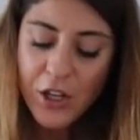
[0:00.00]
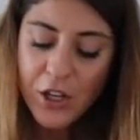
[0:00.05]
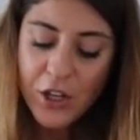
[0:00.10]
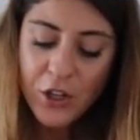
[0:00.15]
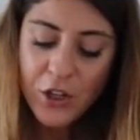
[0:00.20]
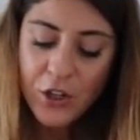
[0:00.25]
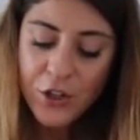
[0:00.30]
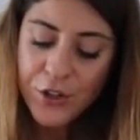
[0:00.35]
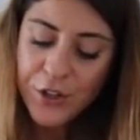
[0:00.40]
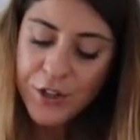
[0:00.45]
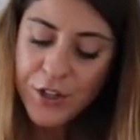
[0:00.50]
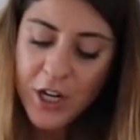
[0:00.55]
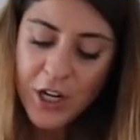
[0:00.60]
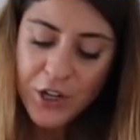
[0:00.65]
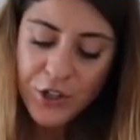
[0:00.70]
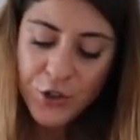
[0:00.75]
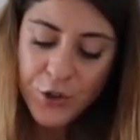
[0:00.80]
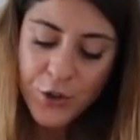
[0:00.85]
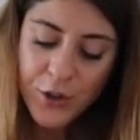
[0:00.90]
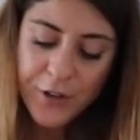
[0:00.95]
you're
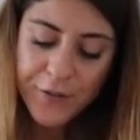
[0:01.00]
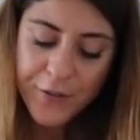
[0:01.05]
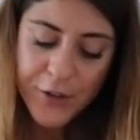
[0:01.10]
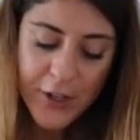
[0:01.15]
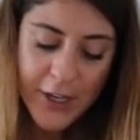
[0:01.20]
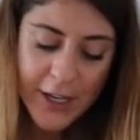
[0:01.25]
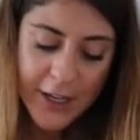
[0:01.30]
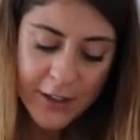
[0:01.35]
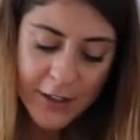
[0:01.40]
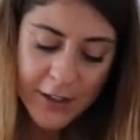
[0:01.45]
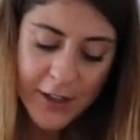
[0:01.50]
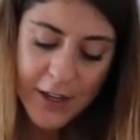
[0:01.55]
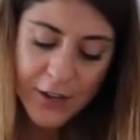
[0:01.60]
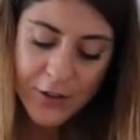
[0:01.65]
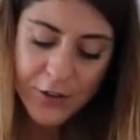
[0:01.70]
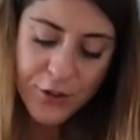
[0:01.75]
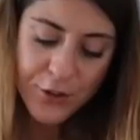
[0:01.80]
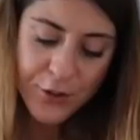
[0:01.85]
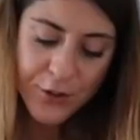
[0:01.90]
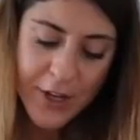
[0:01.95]
not sure if you can
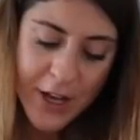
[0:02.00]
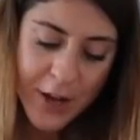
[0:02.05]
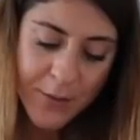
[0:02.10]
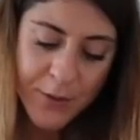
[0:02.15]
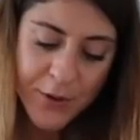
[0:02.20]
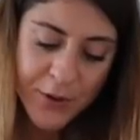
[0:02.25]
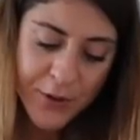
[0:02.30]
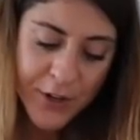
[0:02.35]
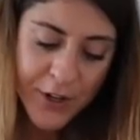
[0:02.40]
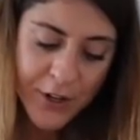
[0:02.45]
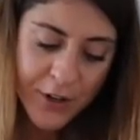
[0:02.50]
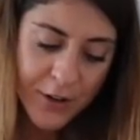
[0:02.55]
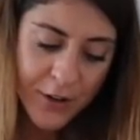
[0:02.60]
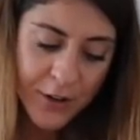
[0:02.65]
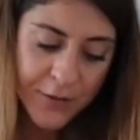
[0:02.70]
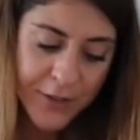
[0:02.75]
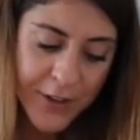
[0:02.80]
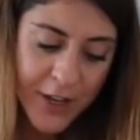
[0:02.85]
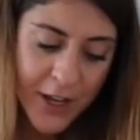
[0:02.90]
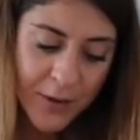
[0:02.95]
get through that barrier
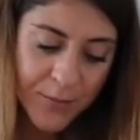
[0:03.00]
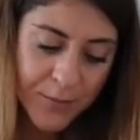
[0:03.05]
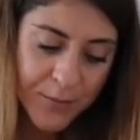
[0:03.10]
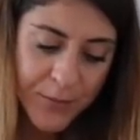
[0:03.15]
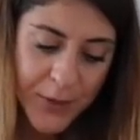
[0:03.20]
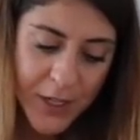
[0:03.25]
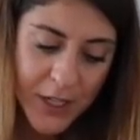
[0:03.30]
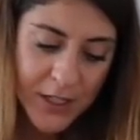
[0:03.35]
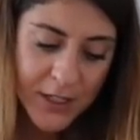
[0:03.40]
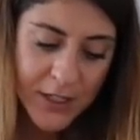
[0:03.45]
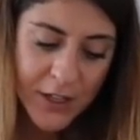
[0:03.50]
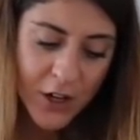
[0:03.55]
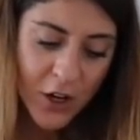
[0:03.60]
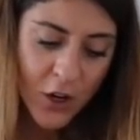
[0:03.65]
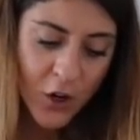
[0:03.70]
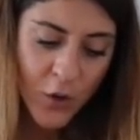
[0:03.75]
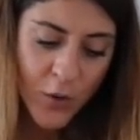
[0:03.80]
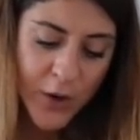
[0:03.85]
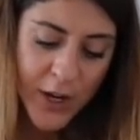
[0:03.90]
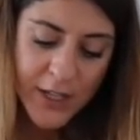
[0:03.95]
of them because
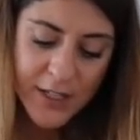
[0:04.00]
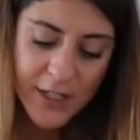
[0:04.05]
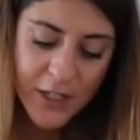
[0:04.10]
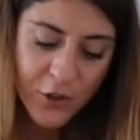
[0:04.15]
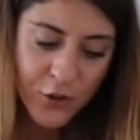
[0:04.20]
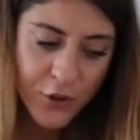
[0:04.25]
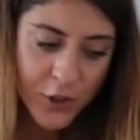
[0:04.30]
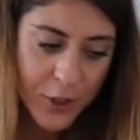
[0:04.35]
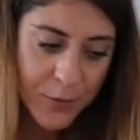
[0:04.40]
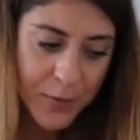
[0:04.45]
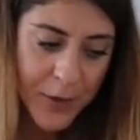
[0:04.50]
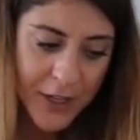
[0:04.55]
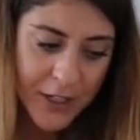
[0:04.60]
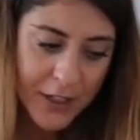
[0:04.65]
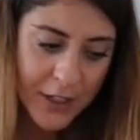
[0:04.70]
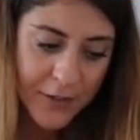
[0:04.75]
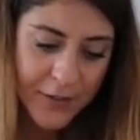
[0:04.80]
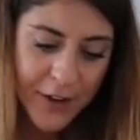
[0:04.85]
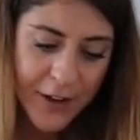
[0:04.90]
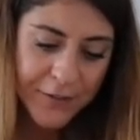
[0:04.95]
they're always introspective.